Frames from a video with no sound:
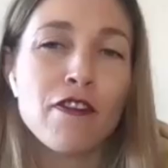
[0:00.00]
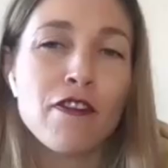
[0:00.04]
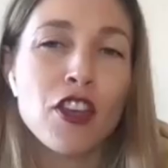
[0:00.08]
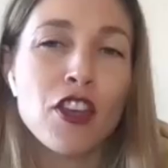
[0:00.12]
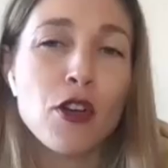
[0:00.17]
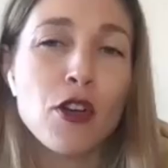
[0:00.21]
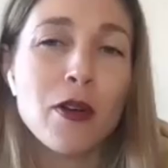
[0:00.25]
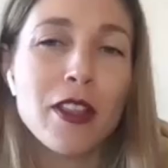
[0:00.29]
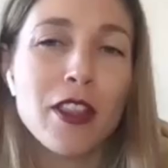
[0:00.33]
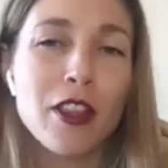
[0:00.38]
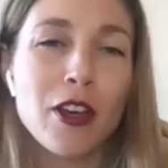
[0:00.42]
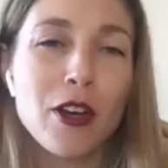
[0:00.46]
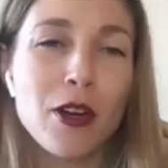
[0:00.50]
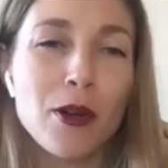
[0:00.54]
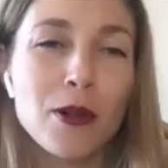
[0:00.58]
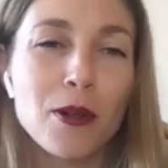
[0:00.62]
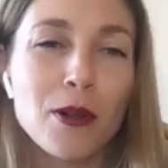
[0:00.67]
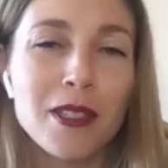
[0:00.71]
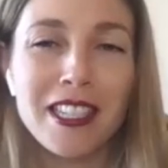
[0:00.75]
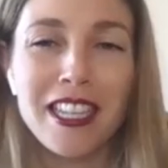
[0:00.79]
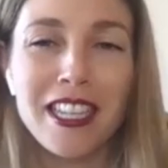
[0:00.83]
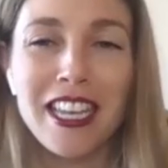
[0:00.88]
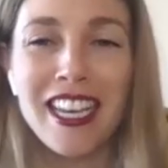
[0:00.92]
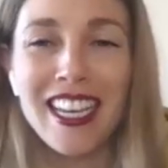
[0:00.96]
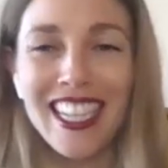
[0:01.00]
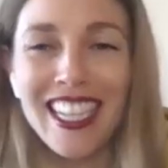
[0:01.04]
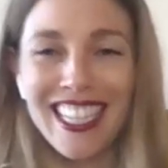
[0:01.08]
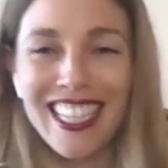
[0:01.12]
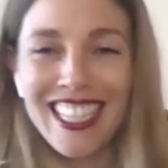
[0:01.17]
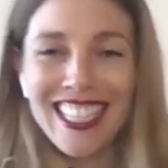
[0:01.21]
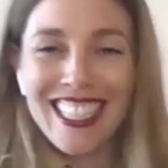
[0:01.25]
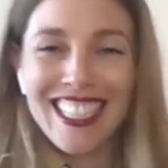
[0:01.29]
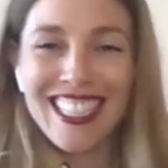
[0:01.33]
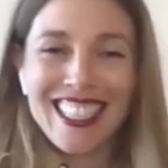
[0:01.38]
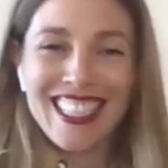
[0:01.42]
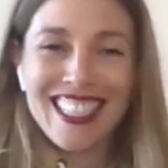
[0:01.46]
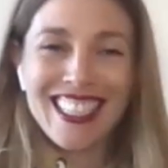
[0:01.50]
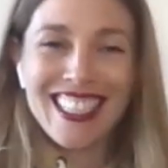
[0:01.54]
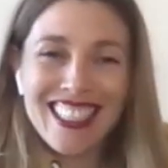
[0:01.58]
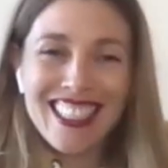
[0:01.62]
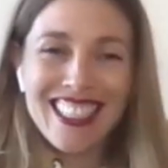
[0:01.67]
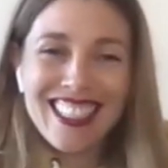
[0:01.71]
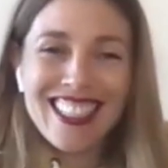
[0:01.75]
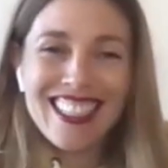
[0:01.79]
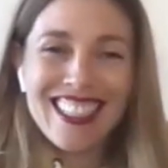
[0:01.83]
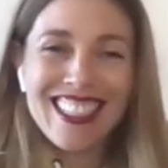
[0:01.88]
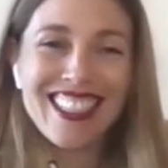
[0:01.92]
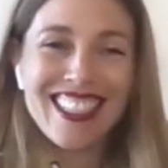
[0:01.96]
few of those.
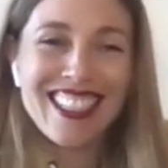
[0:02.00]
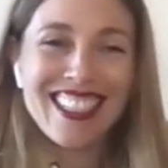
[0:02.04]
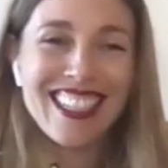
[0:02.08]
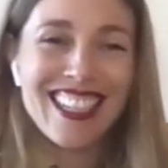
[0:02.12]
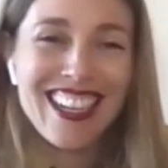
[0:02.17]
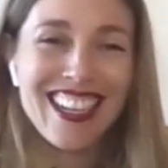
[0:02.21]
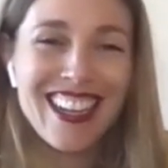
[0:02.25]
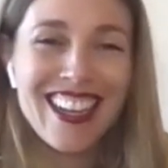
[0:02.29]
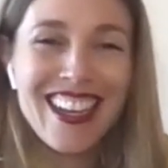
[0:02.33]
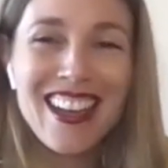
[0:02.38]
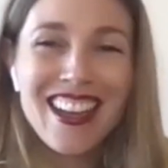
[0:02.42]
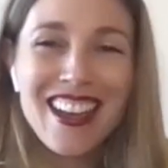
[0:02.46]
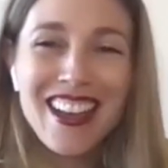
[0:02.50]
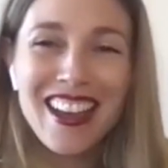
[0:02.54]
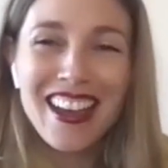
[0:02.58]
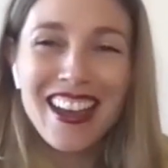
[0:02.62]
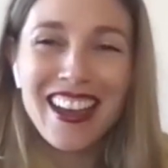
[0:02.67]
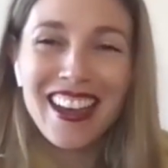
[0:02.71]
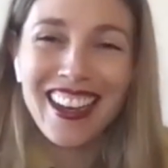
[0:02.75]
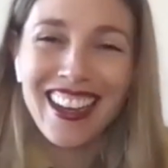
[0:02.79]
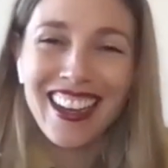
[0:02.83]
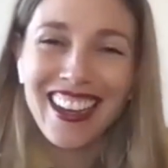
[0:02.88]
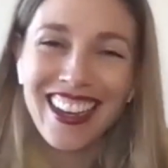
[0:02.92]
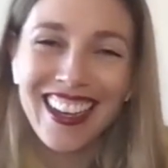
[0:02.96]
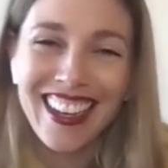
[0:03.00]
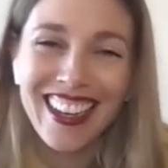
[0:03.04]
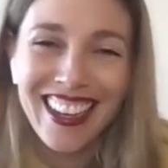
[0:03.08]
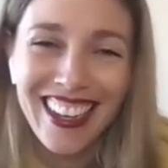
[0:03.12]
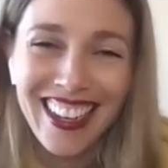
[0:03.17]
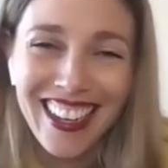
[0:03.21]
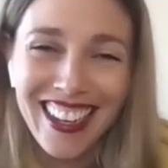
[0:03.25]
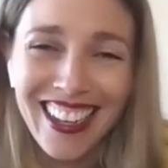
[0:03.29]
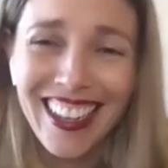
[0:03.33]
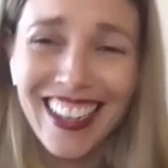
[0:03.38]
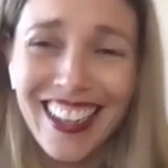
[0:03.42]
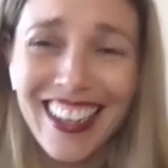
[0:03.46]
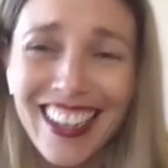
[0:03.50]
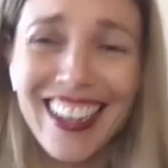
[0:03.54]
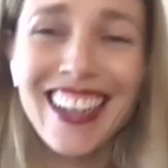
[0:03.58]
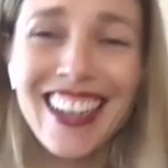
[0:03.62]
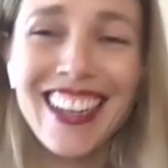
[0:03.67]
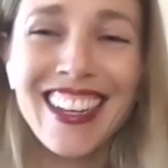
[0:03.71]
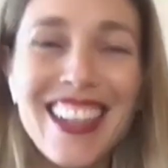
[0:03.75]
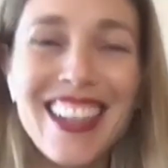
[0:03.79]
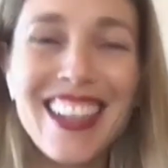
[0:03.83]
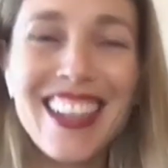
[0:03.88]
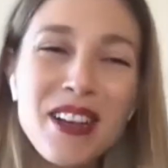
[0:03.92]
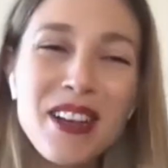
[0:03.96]
Yeah, the check cashed,
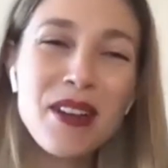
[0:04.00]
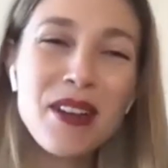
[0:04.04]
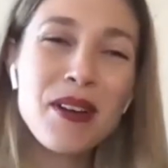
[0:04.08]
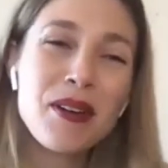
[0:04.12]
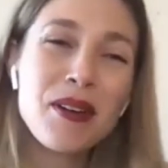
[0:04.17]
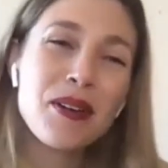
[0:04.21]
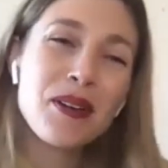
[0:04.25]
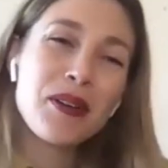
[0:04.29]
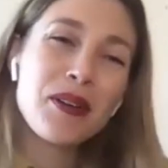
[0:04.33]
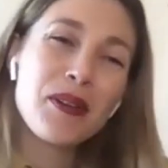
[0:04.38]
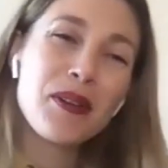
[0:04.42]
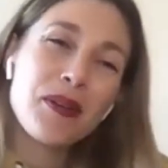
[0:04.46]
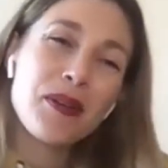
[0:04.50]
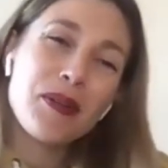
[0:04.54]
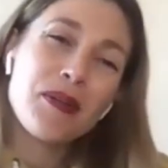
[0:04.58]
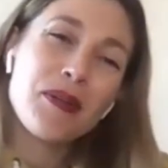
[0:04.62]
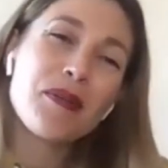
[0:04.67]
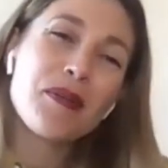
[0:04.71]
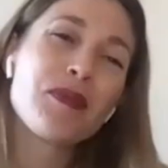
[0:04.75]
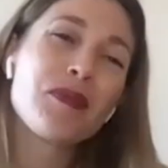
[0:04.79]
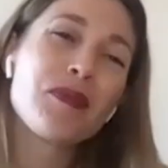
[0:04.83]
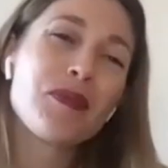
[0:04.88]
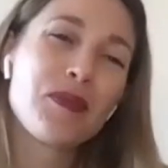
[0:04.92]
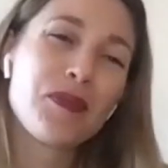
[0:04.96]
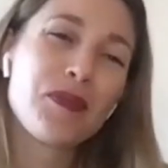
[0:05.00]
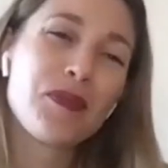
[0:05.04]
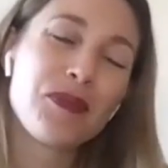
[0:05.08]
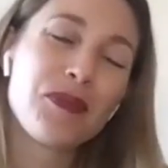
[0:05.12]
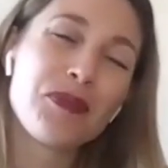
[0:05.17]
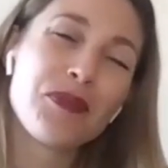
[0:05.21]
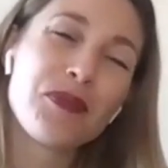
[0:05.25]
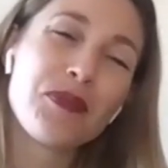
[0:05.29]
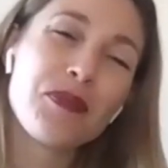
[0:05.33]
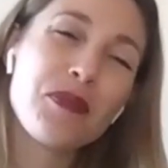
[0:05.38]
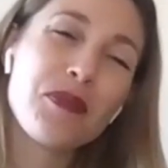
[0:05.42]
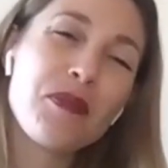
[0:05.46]
and then and then